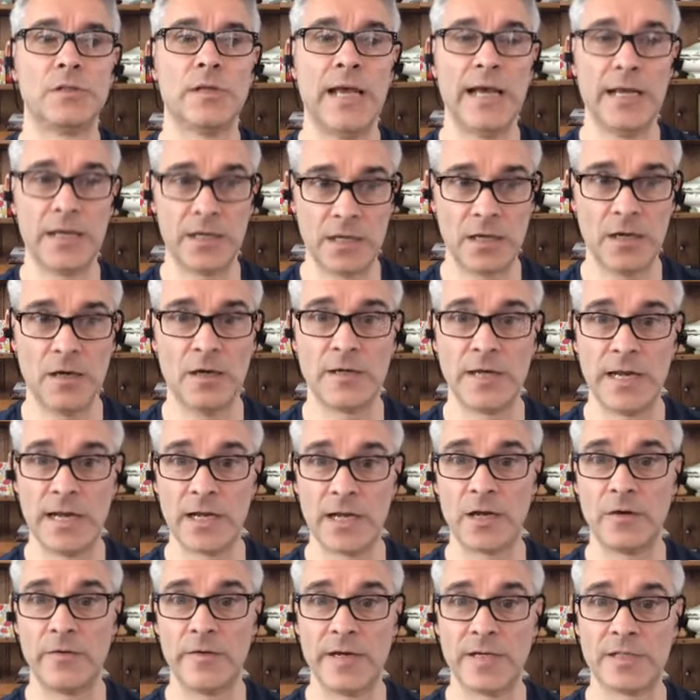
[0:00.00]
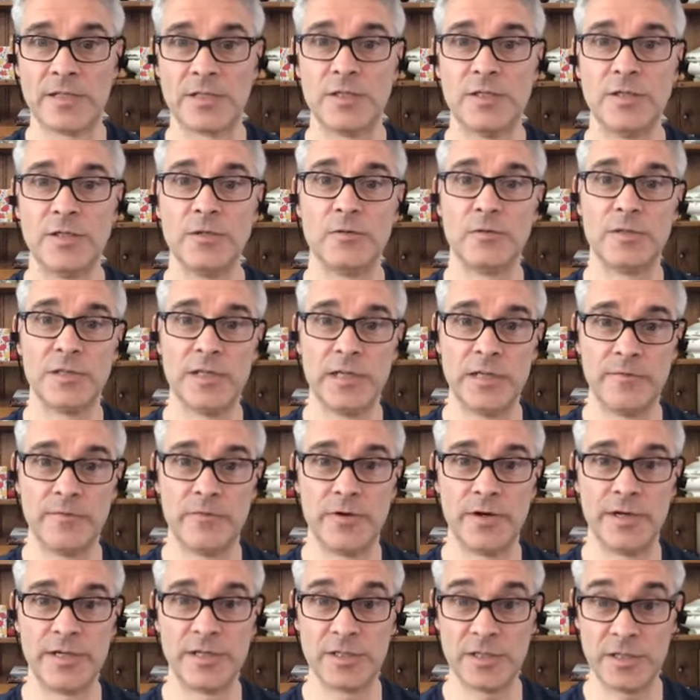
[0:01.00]
had cardiac arrest and you're
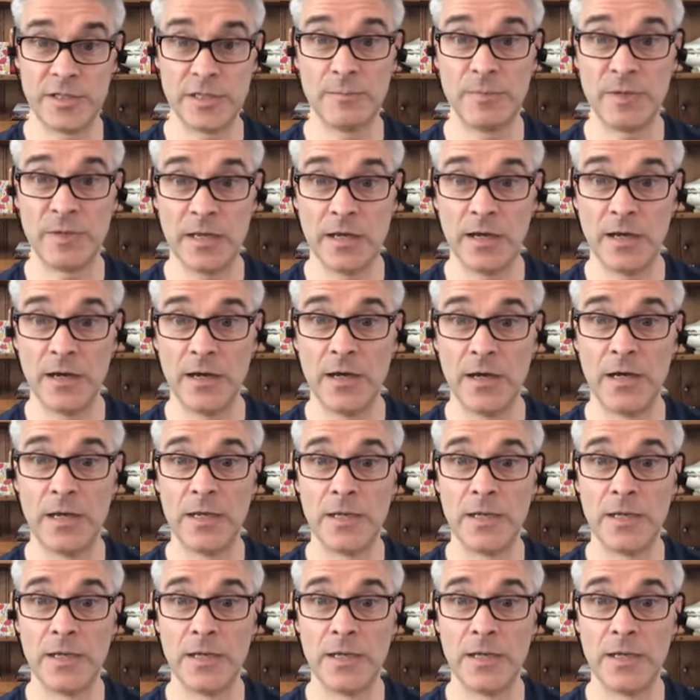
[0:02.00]
delivering cpr